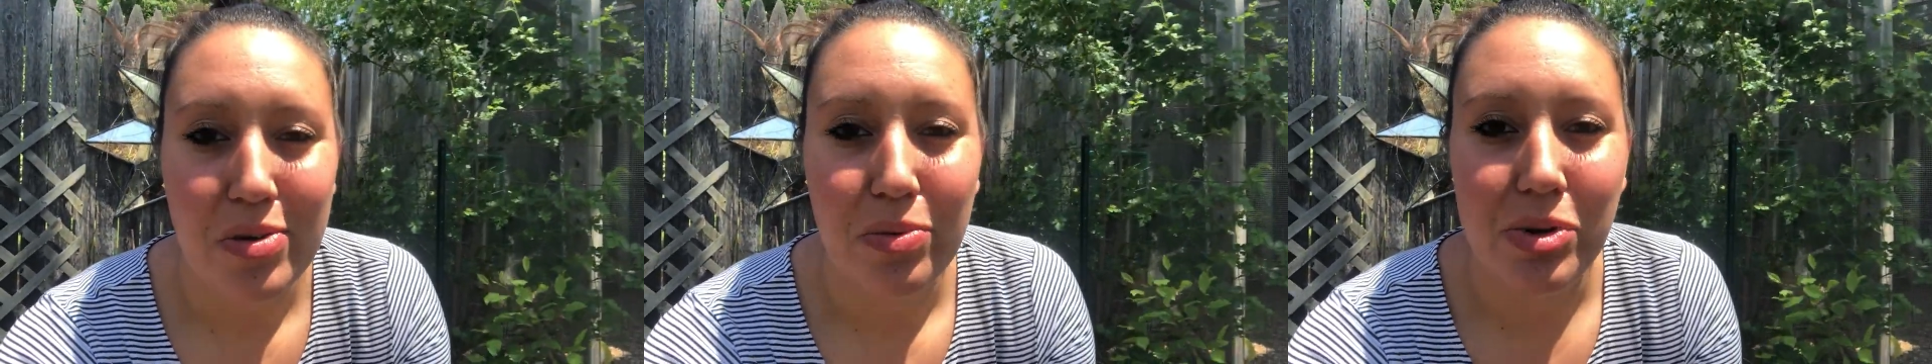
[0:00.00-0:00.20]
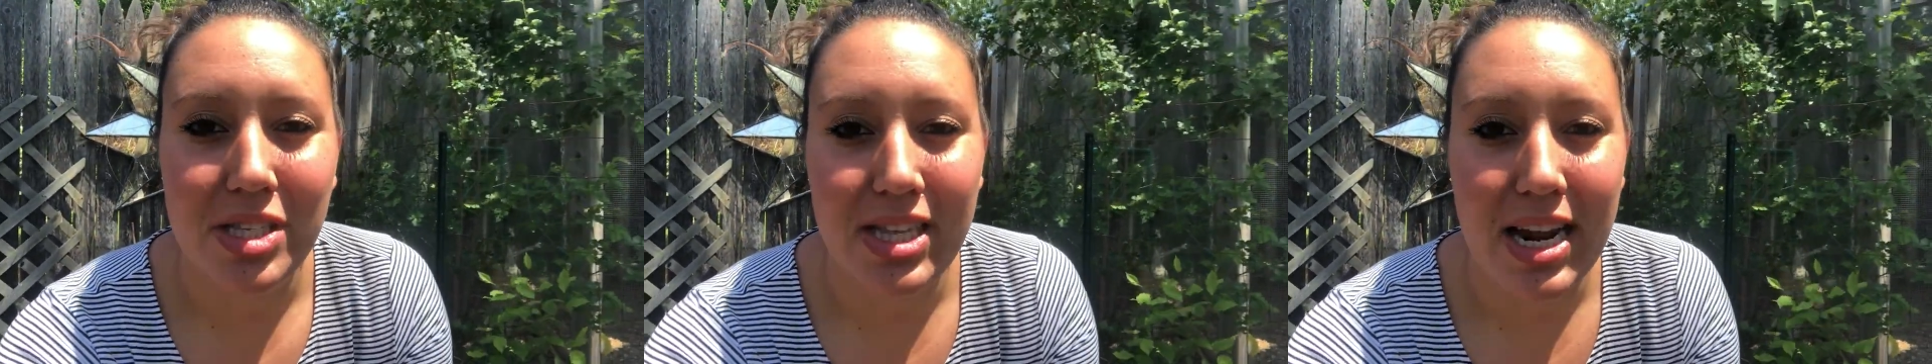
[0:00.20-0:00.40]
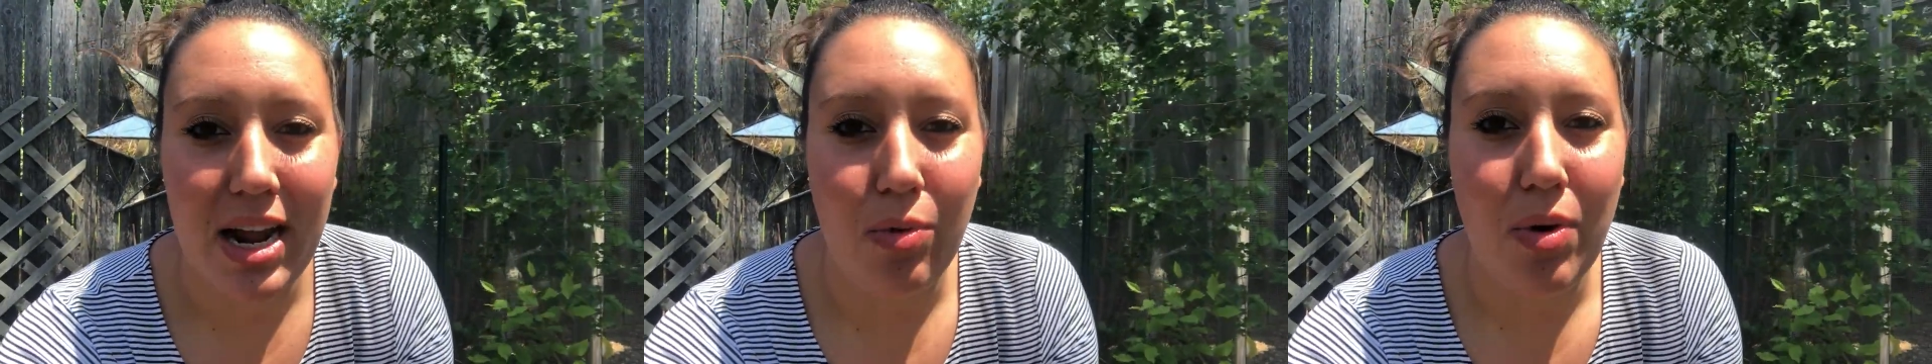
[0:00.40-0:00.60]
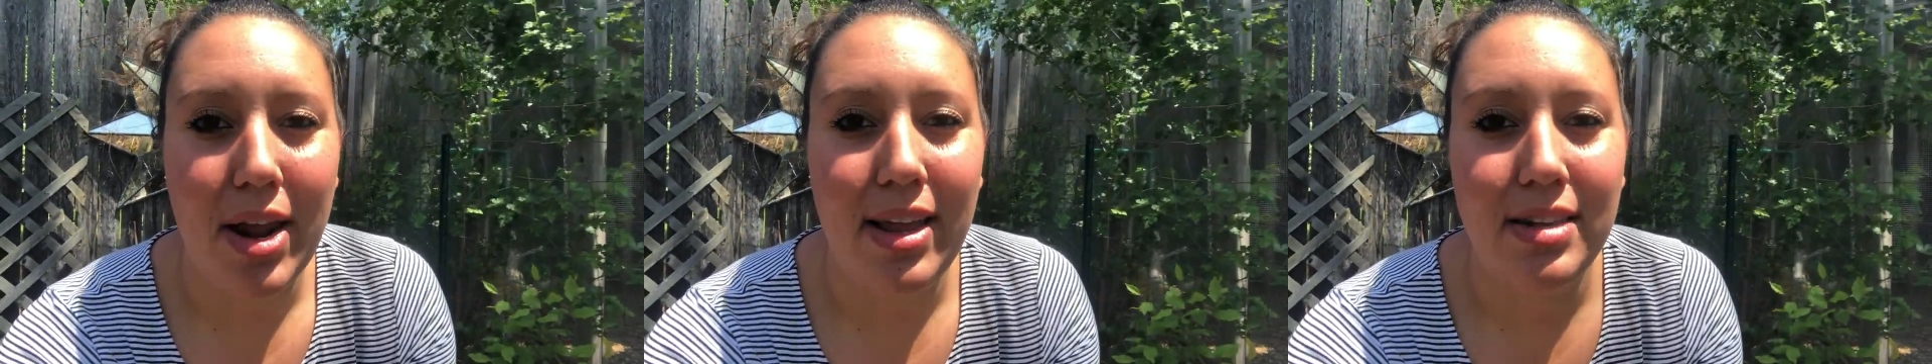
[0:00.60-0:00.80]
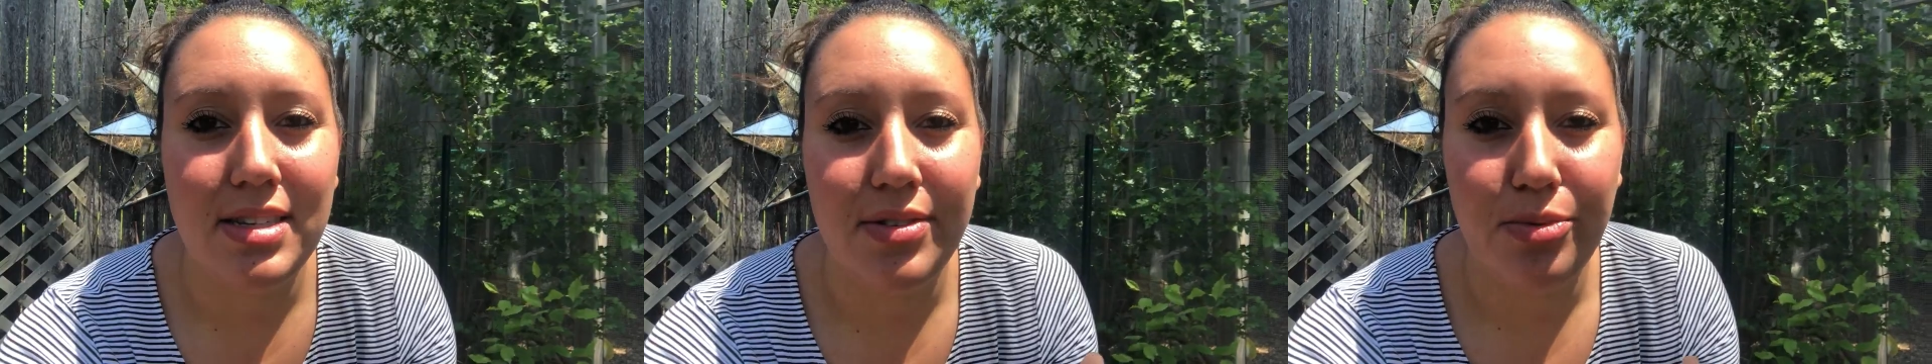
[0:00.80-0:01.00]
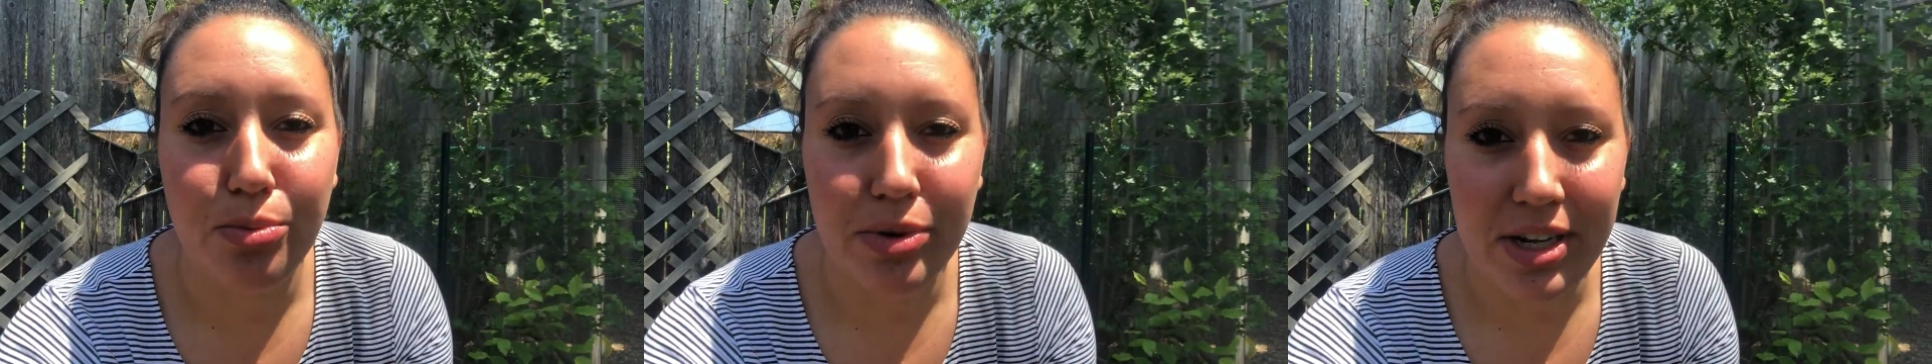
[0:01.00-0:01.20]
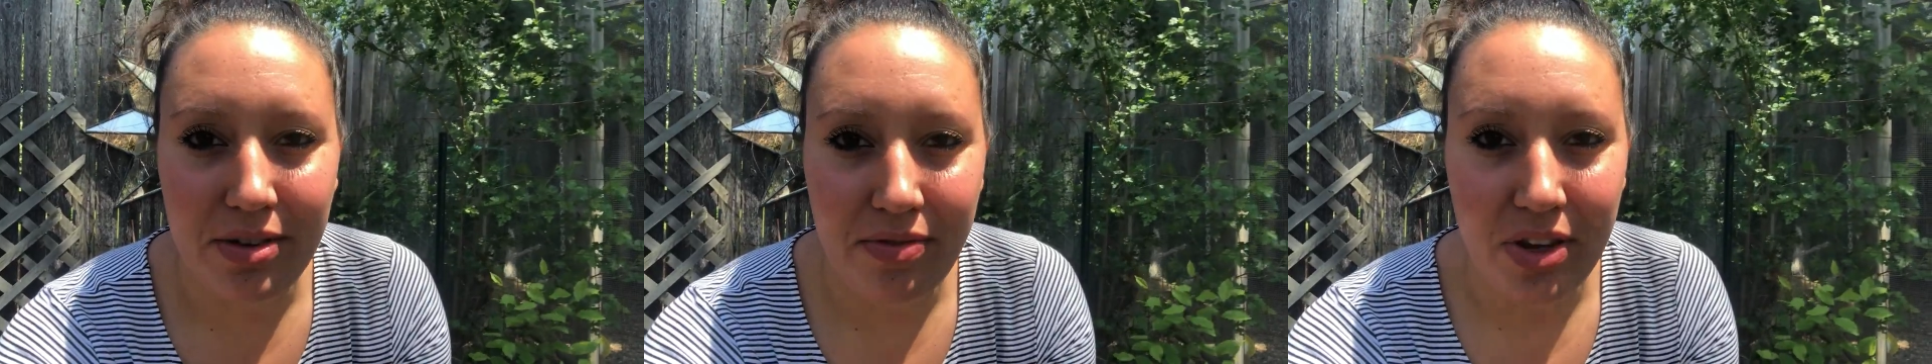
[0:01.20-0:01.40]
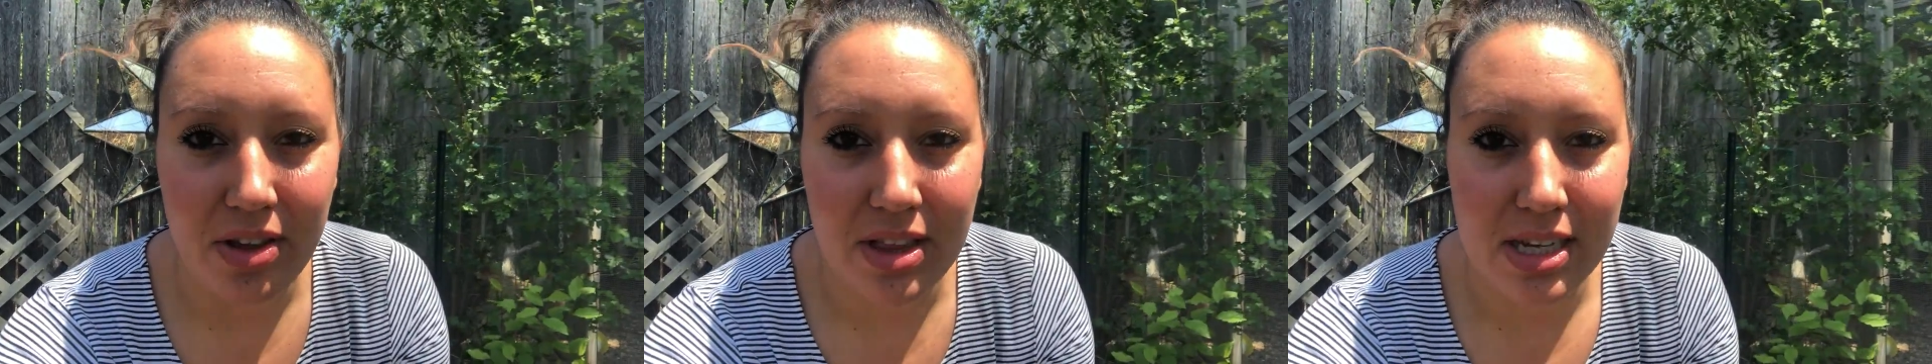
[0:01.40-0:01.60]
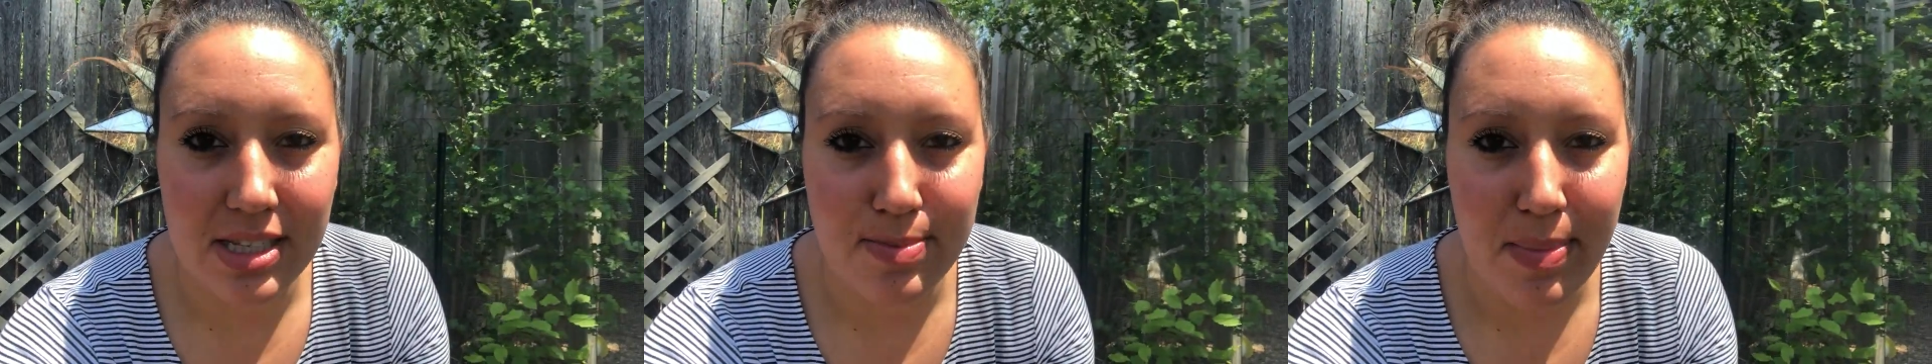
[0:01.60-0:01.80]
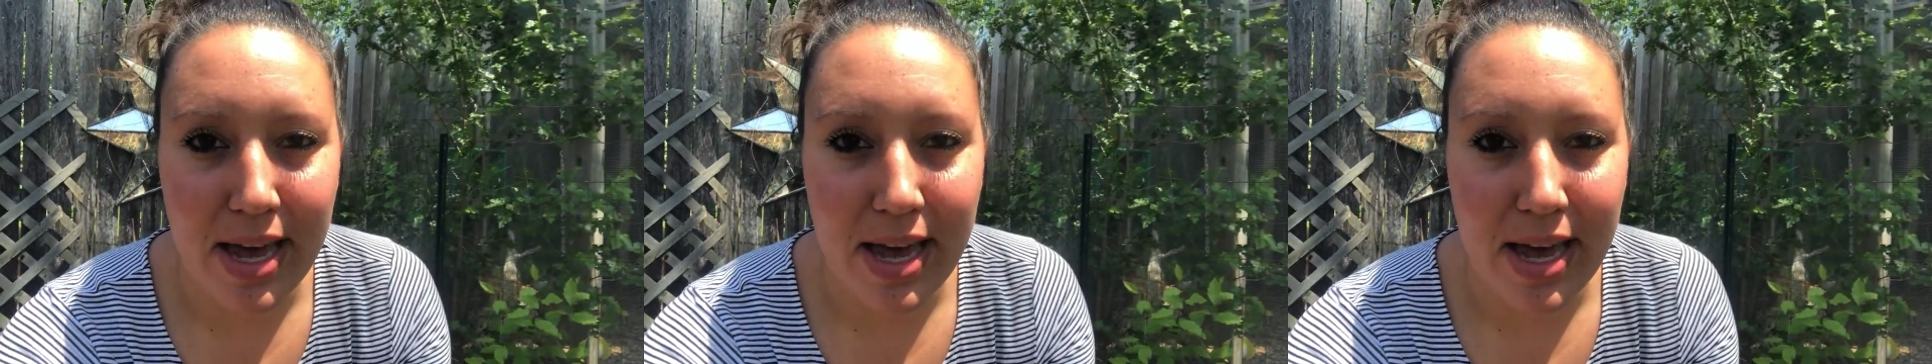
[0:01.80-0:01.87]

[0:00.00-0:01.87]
was that I wanted to refill this